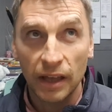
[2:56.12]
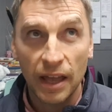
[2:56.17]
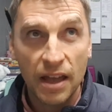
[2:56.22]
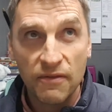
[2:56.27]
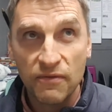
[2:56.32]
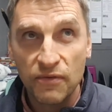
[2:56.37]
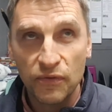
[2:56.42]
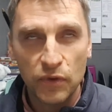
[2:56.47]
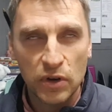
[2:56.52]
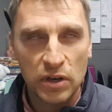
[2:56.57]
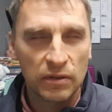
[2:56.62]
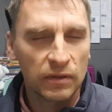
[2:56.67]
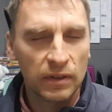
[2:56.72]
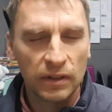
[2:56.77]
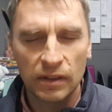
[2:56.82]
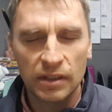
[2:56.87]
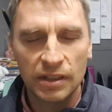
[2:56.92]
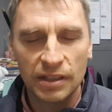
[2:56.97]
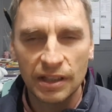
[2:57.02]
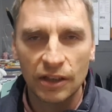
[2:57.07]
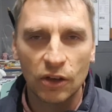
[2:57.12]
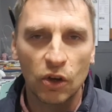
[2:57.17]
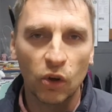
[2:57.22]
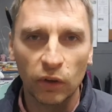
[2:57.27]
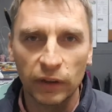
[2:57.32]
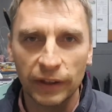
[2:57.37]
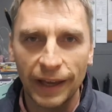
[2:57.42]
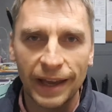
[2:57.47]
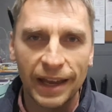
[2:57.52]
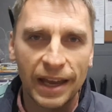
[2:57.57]
Every
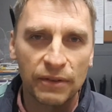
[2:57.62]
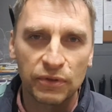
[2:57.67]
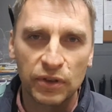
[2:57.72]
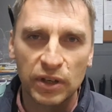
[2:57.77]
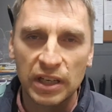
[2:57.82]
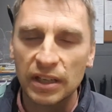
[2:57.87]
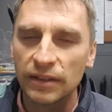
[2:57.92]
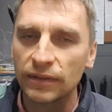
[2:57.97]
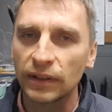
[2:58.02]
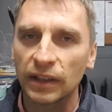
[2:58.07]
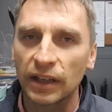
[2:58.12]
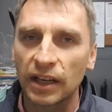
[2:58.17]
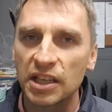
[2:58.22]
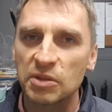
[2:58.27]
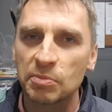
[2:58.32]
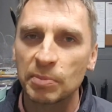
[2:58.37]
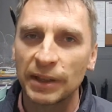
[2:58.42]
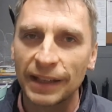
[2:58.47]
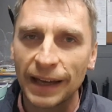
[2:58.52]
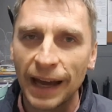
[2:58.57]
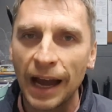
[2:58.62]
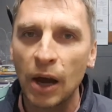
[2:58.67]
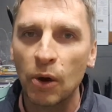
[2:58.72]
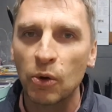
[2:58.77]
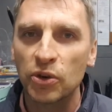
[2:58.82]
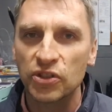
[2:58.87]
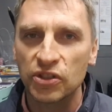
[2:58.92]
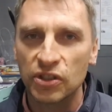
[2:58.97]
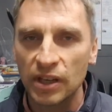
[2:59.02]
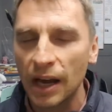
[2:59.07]
single day, every evening, I spent
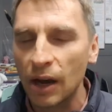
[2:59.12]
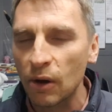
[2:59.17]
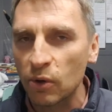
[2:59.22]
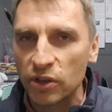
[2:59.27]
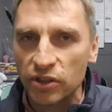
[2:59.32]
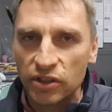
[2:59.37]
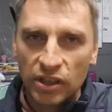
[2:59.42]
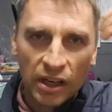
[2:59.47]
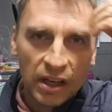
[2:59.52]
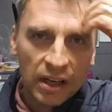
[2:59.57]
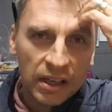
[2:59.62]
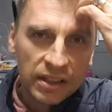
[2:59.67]
hours and hours.